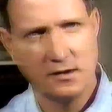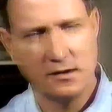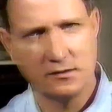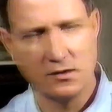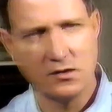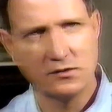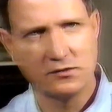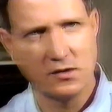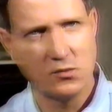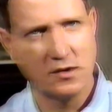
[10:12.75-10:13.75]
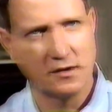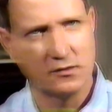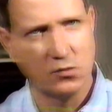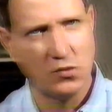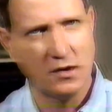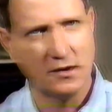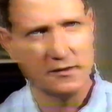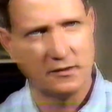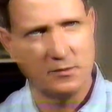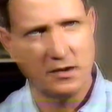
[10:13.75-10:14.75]
As long as someone is
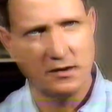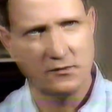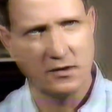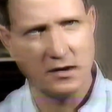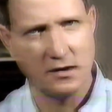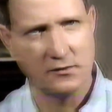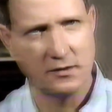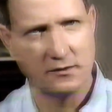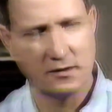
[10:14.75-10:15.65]
willing to be involved in